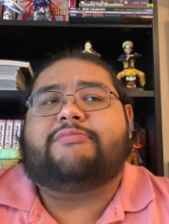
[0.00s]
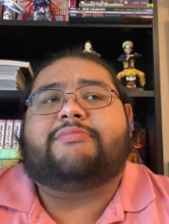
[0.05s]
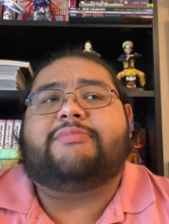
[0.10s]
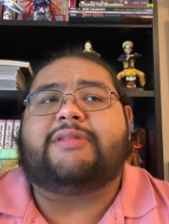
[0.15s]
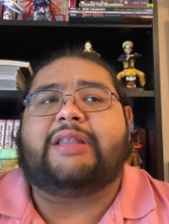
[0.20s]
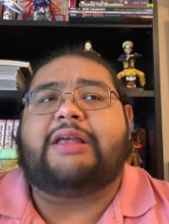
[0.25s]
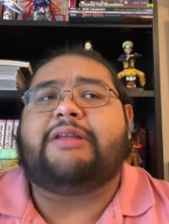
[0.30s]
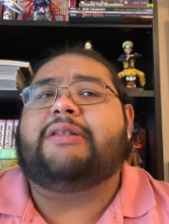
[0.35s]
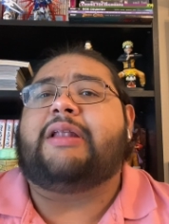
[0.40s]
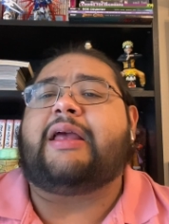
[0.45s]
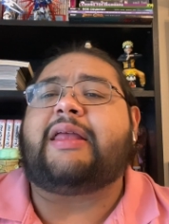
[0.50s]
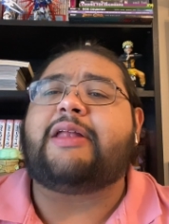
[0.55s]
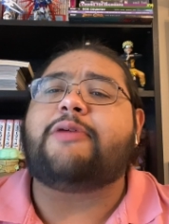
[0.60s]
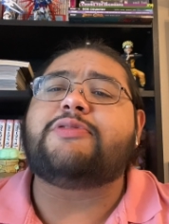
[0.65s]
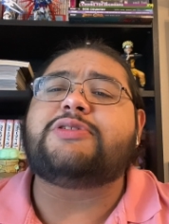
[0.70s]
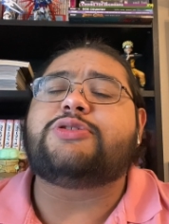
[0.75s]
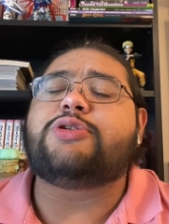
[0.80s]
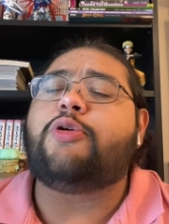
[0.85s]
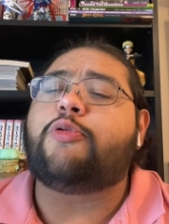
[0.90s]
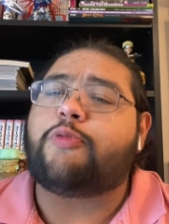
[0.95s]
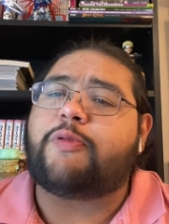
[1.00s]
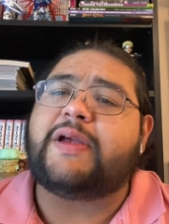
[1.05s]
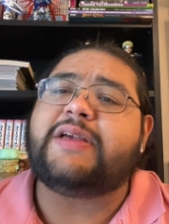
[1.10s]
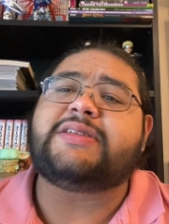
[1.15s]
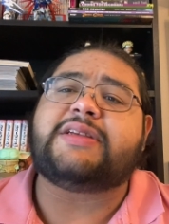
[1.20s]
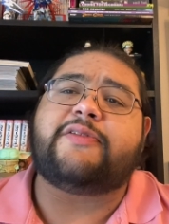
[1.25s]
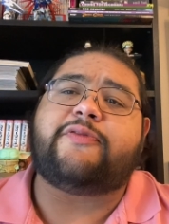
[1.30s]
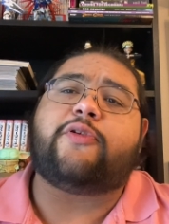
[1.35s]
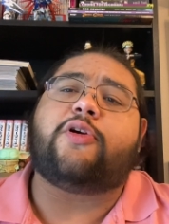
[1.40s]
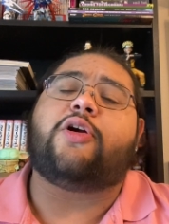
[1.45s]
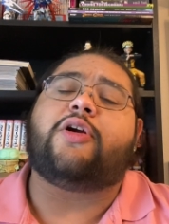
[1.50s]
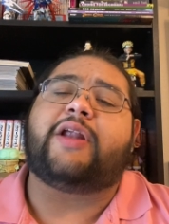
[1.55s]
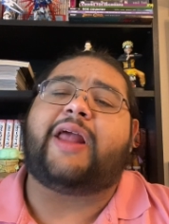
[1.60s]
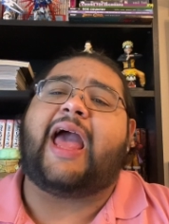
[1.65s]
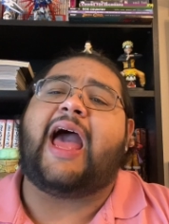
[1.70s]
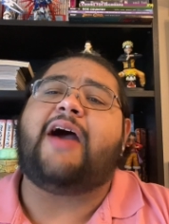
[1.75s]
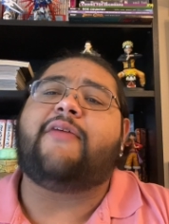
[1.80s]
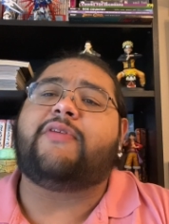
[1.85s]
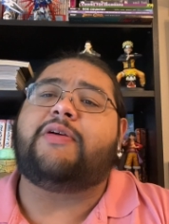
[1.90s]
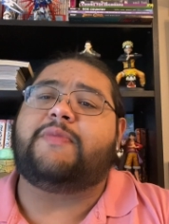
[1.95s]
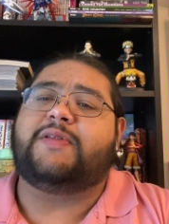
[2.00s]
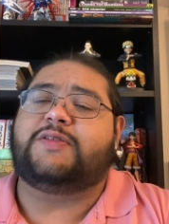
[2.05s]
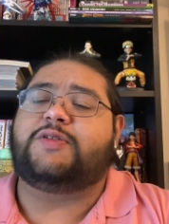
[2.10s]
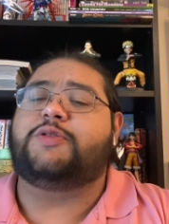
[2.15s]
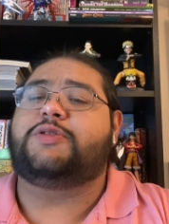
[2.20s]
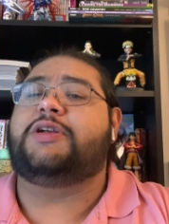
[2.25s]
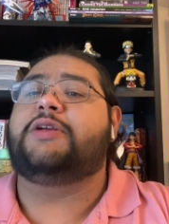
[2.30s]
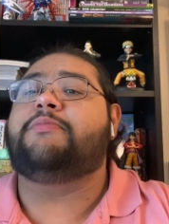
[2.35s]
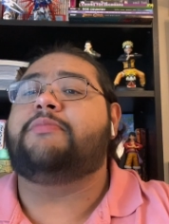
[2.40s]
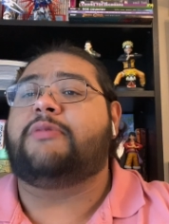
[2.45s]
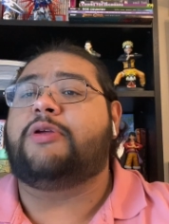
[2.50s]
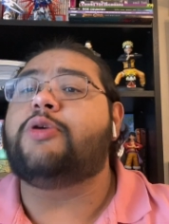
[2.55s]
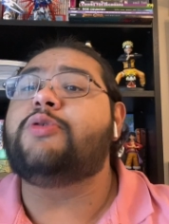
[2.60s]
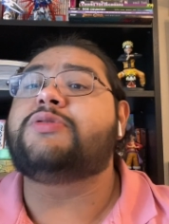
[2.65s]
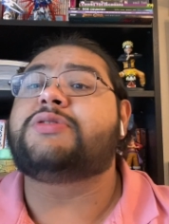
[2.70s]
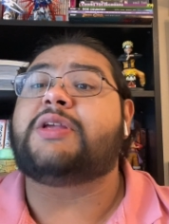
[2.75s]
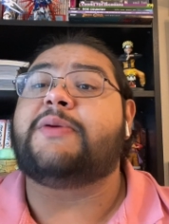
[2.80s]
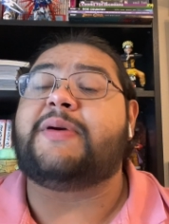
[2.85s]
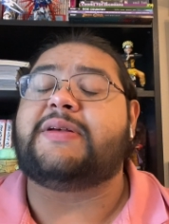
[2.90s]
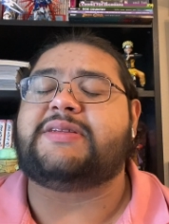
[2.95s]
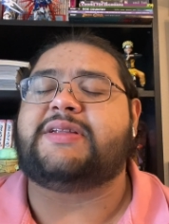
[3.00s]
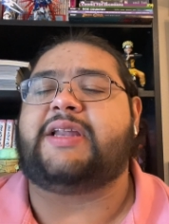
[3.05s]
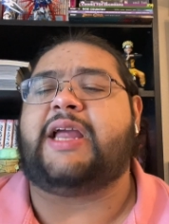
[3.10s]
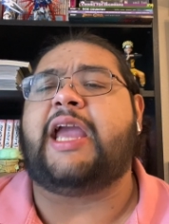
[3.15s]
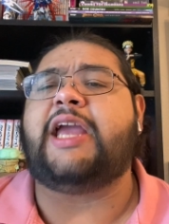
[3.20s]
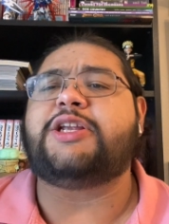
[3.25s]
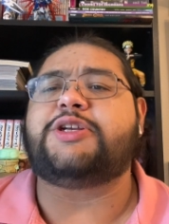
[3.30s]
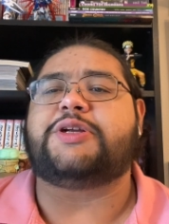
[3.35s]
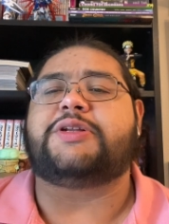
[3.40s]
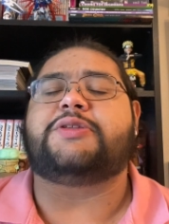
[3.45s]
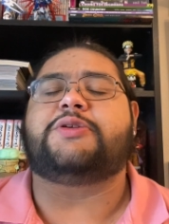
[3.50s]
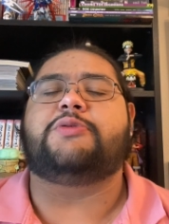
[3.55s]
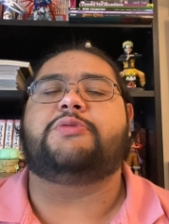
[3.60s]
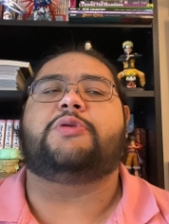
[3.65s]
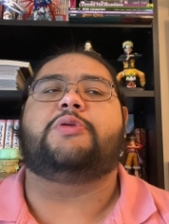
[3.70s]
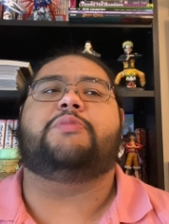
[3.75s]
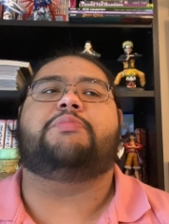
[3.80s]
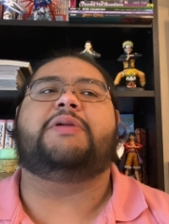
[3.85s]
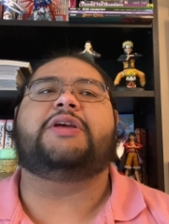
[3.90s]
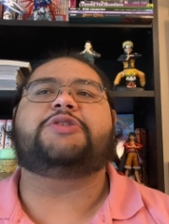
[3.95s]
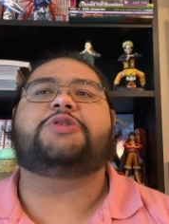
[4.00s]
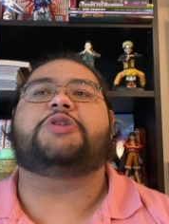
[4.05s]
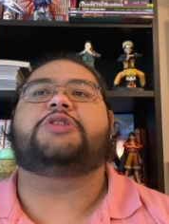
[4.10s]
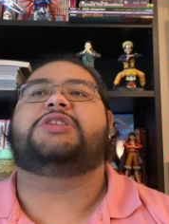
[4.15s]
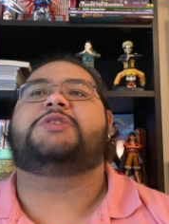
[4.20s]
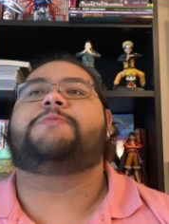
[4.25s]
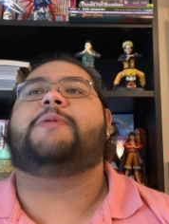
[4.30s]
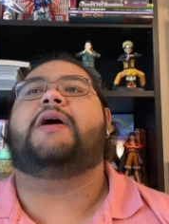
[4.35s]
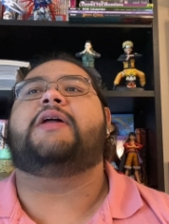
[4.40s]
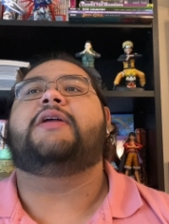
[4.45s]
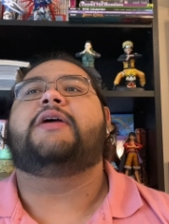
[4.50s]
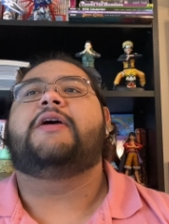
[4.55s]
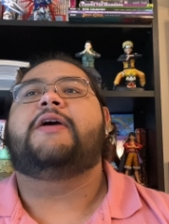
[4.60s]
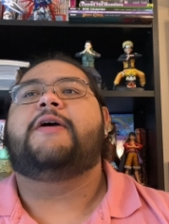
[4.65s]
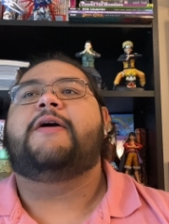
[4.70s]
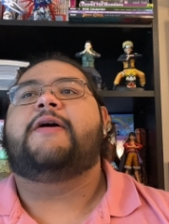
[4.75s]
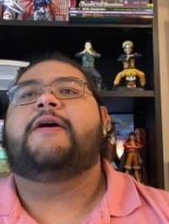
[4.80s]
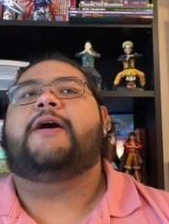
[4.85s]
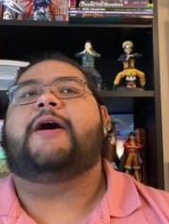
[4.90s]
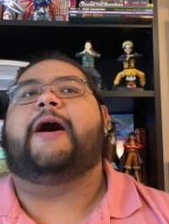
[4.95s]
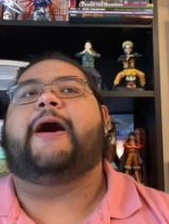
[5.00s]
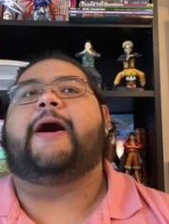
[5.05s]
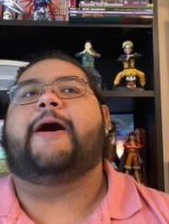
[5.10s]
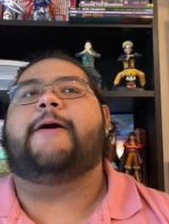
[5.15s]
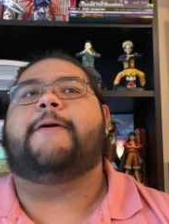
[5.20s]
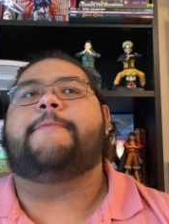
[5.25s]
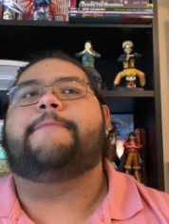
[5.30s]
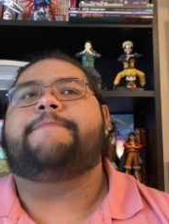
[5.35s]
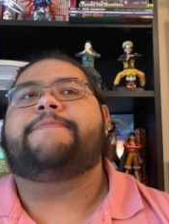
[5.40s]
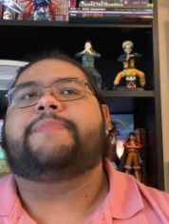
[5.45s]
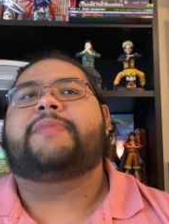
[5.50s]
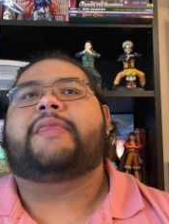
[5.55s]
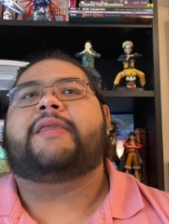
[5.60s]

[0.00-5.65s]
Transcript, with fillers: like, there was no reason for her to have him, and so she used him as an agent to do missions. But um